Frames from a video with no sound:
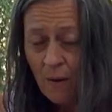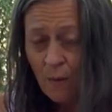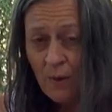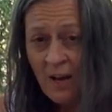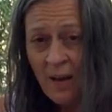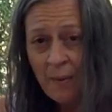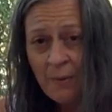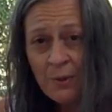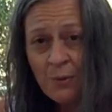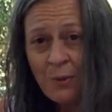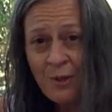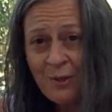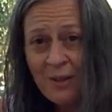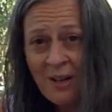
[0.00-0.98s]
What happens
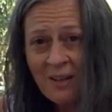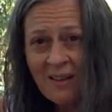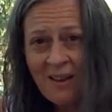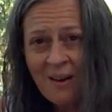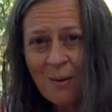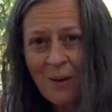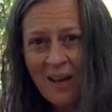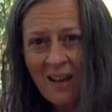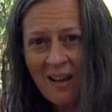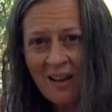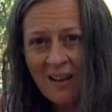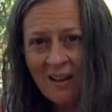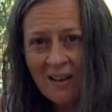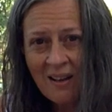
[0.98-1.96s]
when you tuck that away?
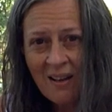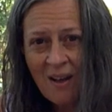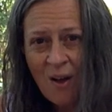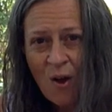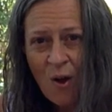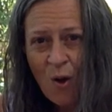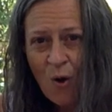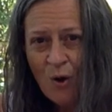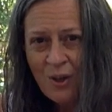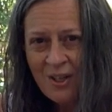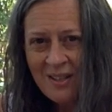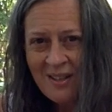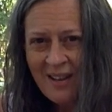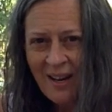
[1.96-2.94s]
Or
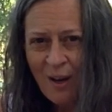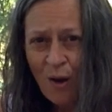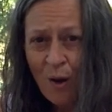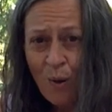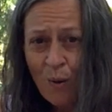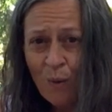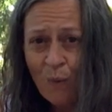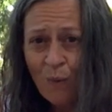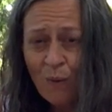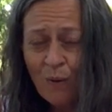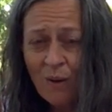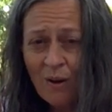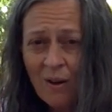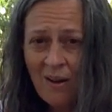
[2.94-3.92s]
just let it go
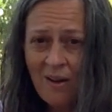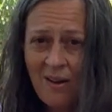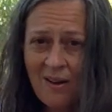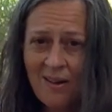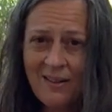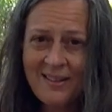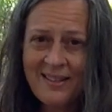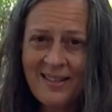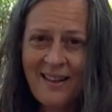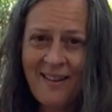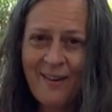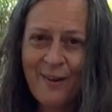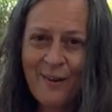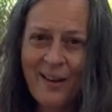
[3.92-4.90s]
and say,
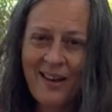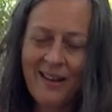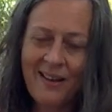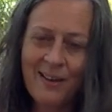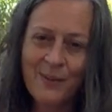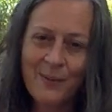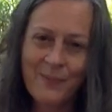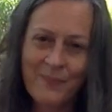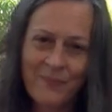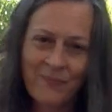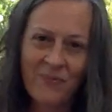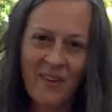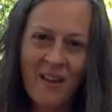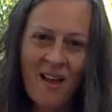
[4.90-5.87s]
okay,
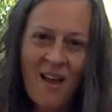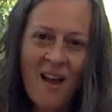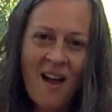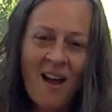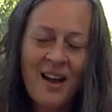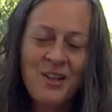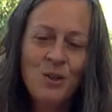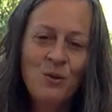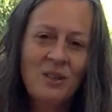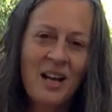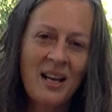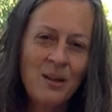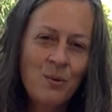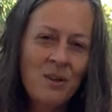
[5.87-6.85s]
I don't
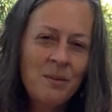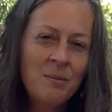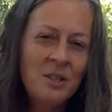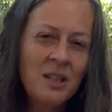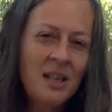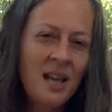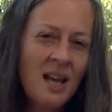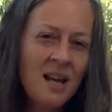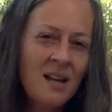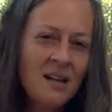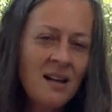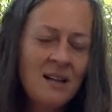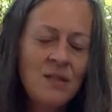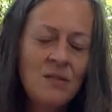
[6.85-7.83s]
like what I'm looking at.
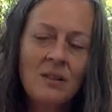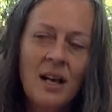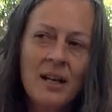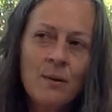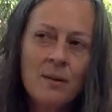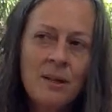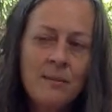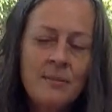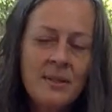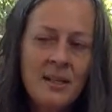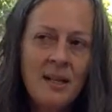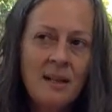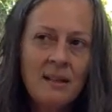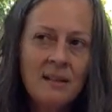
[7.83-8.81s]
I don't like what I'm
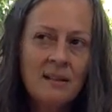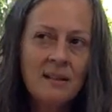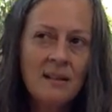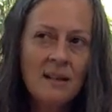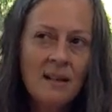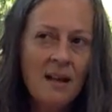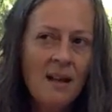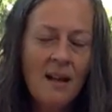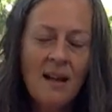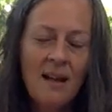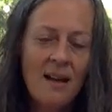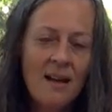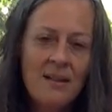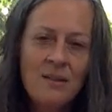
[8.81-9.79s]
seeing.
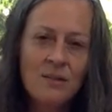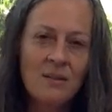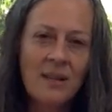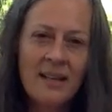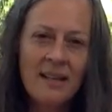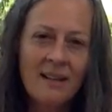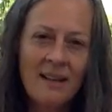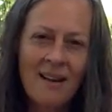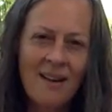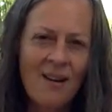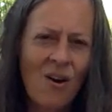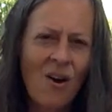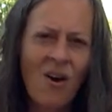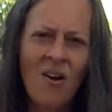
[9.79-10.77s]
I don't like it at
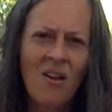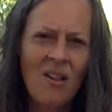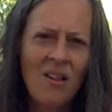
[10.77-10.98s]
all.